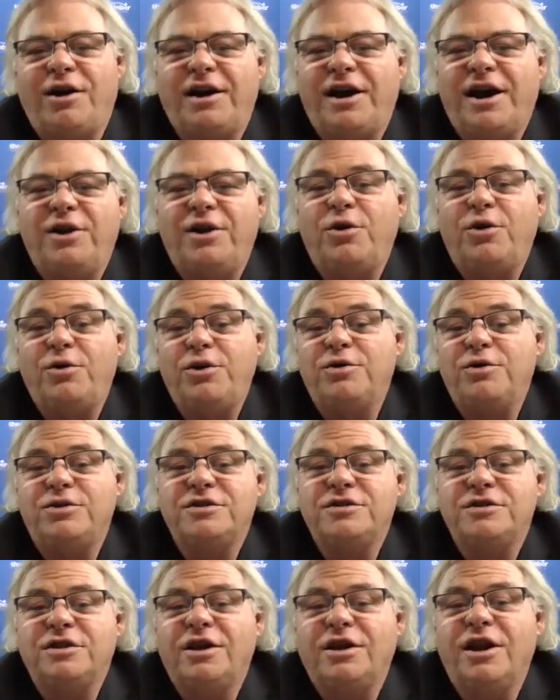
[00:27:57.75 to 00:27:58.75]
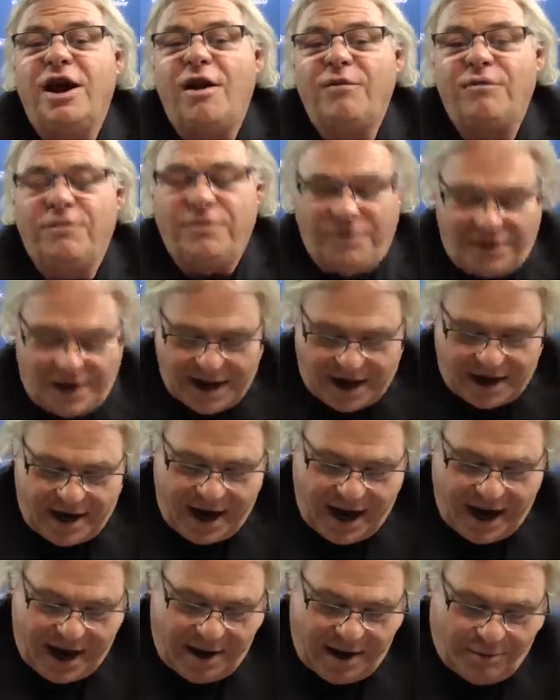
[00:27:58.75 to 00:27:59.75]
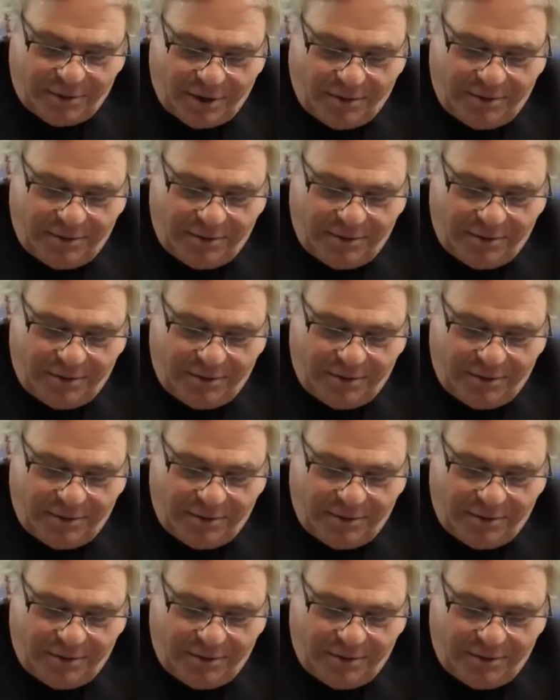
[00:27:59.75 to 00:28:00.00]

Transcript: and I know you just love that animal,